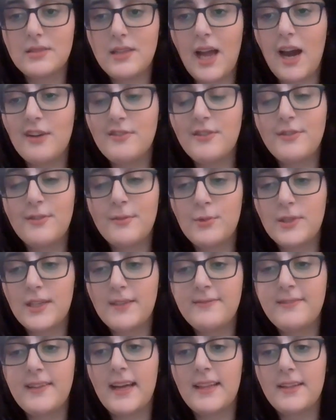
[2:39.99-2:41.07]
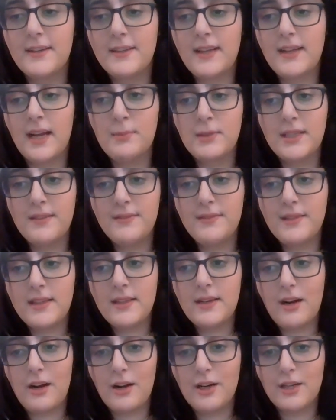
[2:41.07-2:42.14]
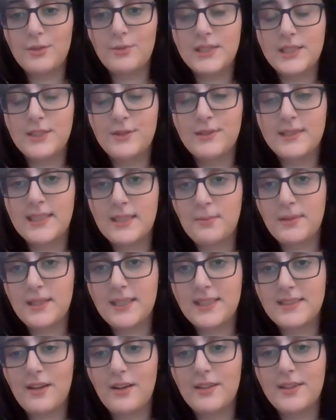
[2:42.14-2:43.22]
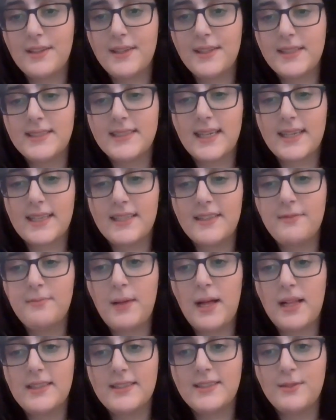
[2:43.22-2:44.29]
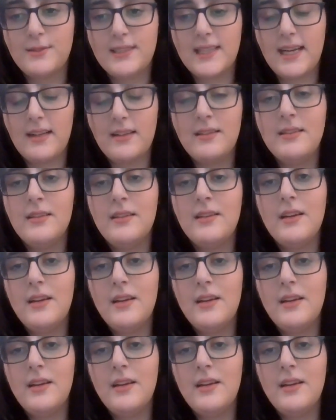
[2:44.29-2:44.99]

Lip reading: However, from what I've gathered, I believe that the card was used at a place called the Executive Palace Hotel,